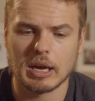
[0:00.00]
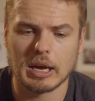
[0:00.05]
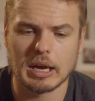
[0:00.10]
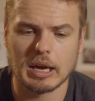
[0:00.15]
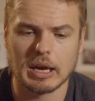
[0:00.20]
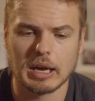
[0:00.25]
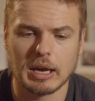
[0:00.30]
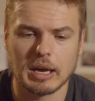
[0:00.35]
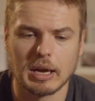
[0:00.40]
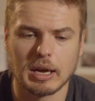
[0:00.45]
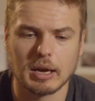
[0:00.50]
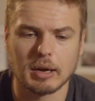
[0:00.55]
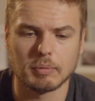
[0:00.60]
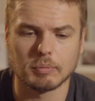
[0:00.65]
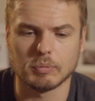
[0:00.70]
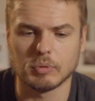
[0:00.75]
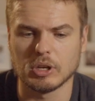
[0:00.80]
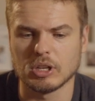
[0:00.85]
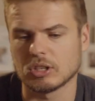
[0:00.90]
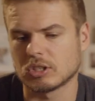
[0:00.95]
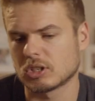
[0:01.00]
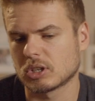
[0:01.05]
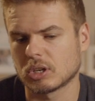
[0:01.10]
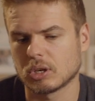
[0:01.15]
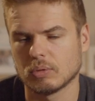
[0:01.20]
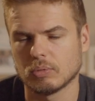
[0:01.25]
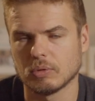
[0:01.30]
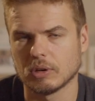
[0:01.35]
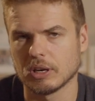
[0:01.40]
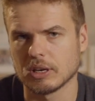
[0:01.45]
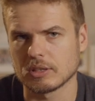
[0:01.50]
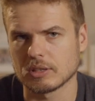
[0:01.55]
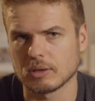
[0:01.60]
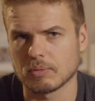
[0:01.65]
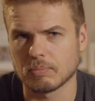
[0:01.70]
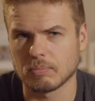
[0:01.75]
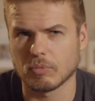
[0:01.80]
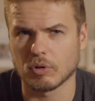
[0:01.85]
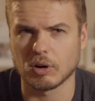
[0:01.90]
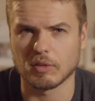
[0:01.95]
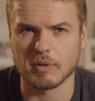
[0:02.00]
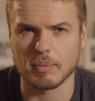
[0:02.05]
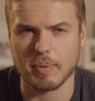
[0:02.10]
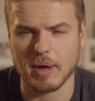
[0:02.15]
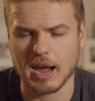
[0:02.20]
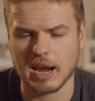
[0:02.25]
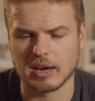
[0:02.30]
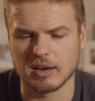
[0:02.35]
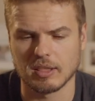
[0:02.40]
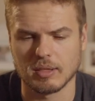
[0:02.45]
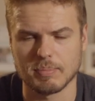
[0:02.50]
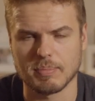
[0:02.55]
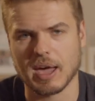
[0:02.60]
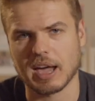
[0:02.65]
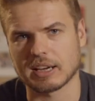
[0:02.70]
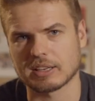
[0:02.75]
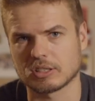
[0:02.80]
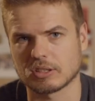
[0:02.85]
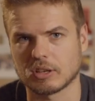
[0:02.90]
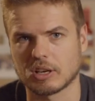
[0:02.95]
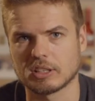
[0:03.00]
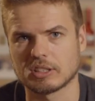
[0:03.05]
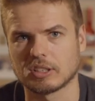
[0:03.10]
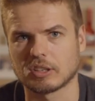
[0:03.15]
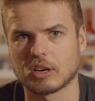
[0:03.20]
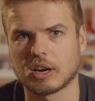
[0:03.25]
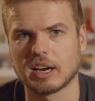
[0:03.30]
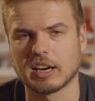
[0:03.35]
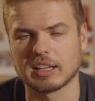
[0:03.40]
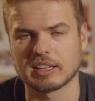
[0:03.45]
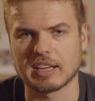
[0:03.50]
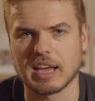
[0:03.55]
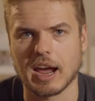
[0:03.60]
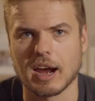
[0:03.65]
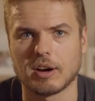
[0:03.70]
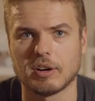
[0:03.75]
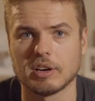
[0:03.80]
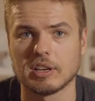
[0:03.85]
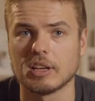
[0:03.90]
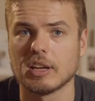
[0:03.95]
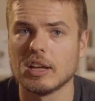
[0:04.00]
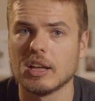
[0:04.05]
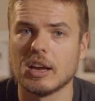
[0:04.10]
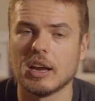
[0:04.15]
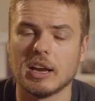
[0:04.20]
Uh, which was more of a pain in the backside to kind of carry.